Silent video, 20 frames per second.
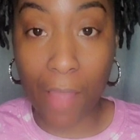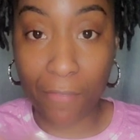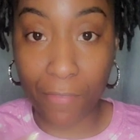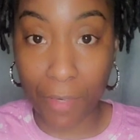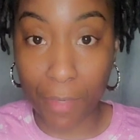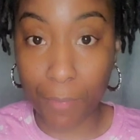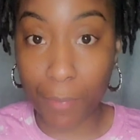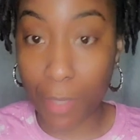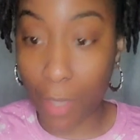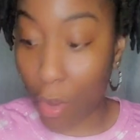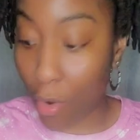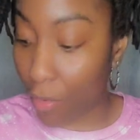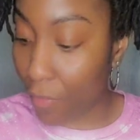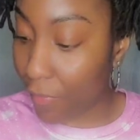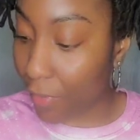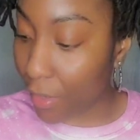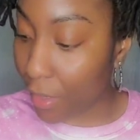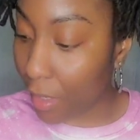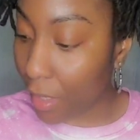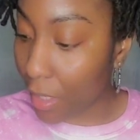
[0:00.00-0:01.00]
I flipped it
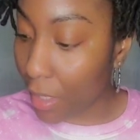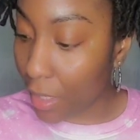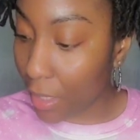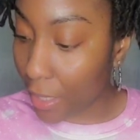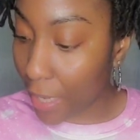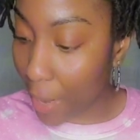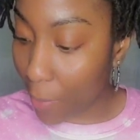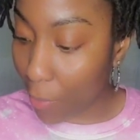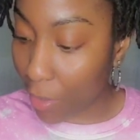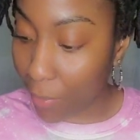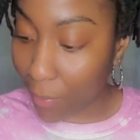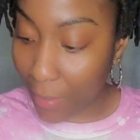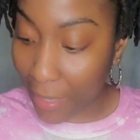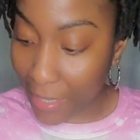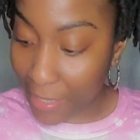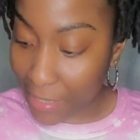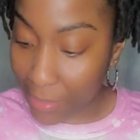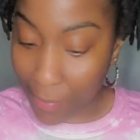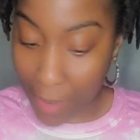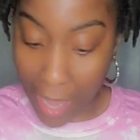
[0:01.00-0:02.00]
over. Now I want to
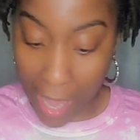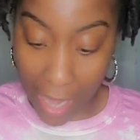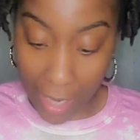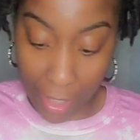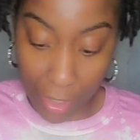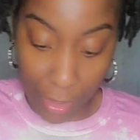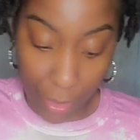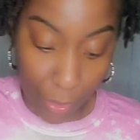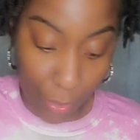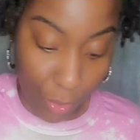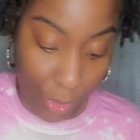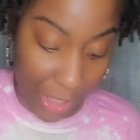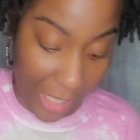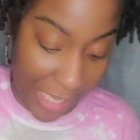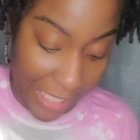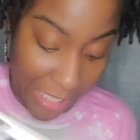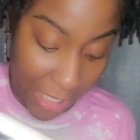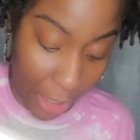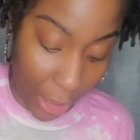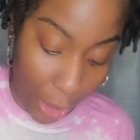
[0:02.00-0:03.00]
place some hot glue
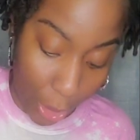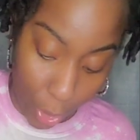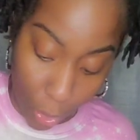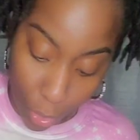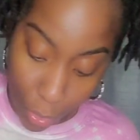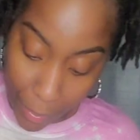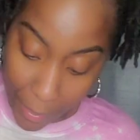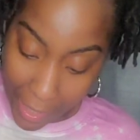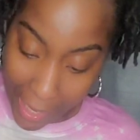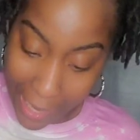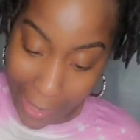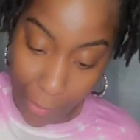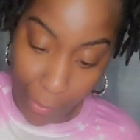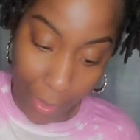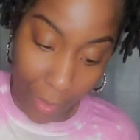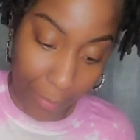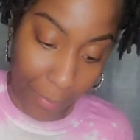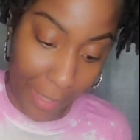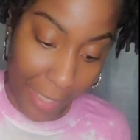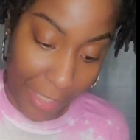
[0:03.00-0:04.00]
just a little bit. I don't
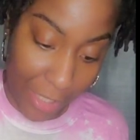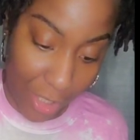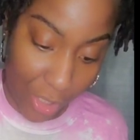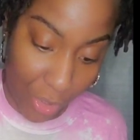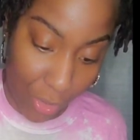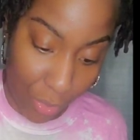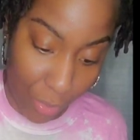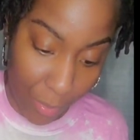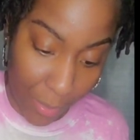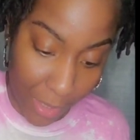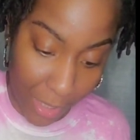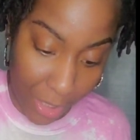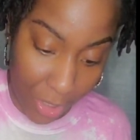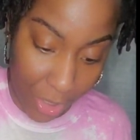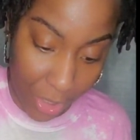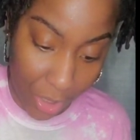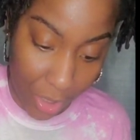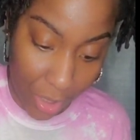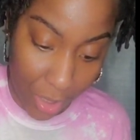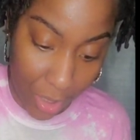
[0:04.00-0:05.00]
want to place too
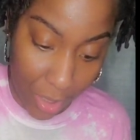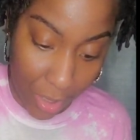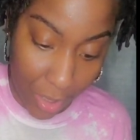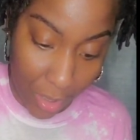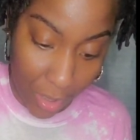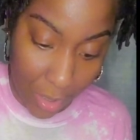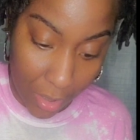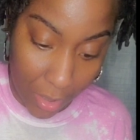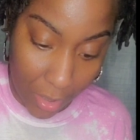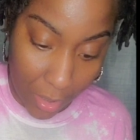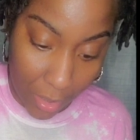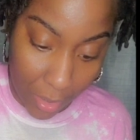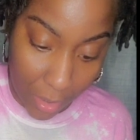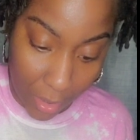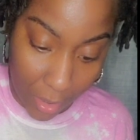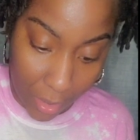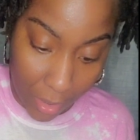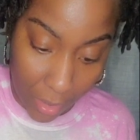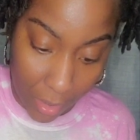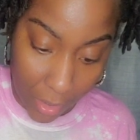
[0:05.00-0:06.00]
much
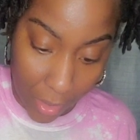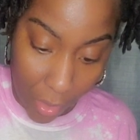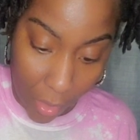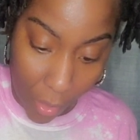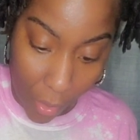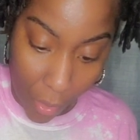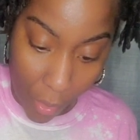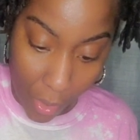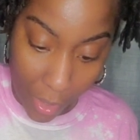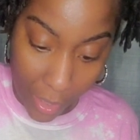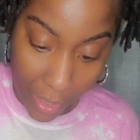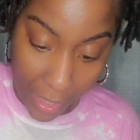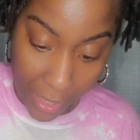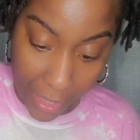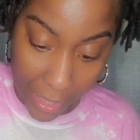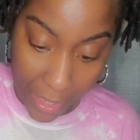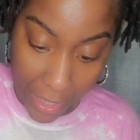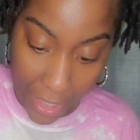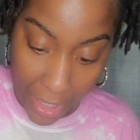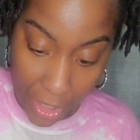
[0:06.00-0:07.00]
on
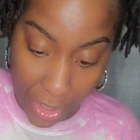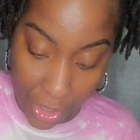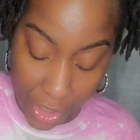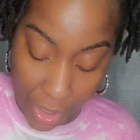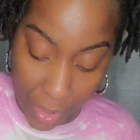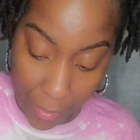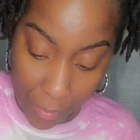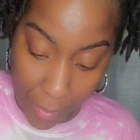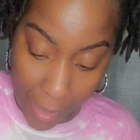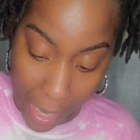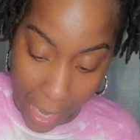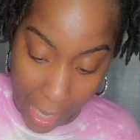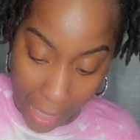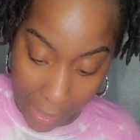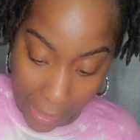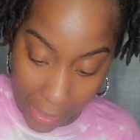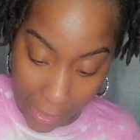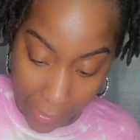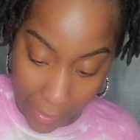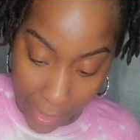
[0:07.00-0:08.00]
each
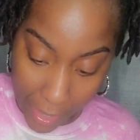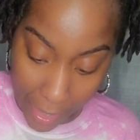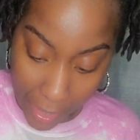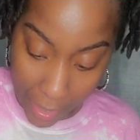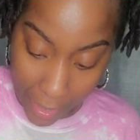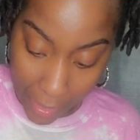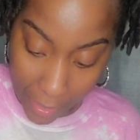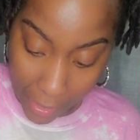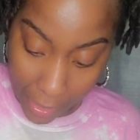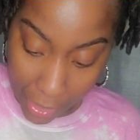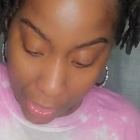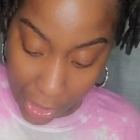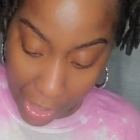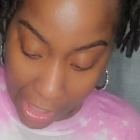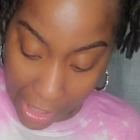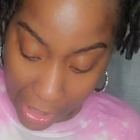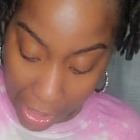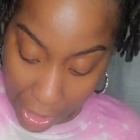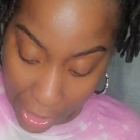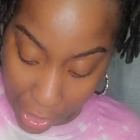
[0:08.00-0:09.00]
box, okay?
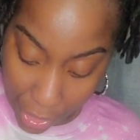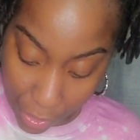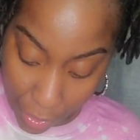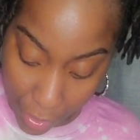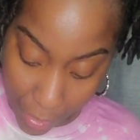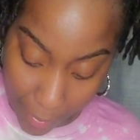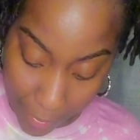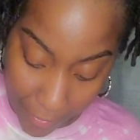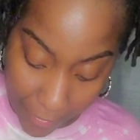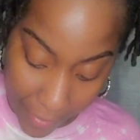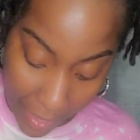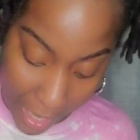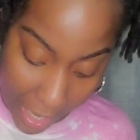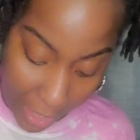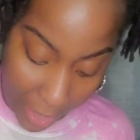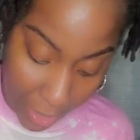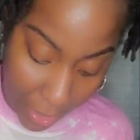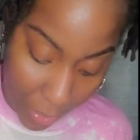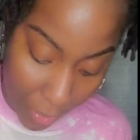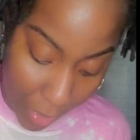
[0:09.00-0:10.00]
Just a strip of hot
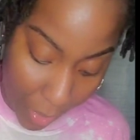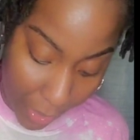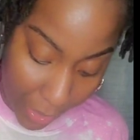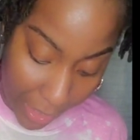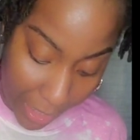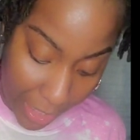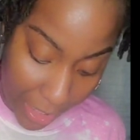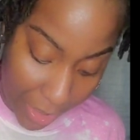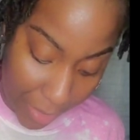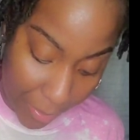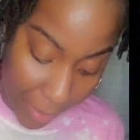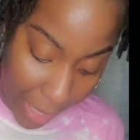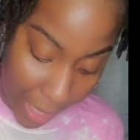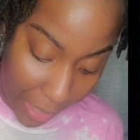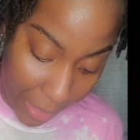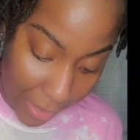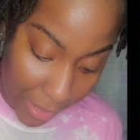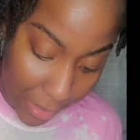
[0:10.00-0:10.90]
glue on each box.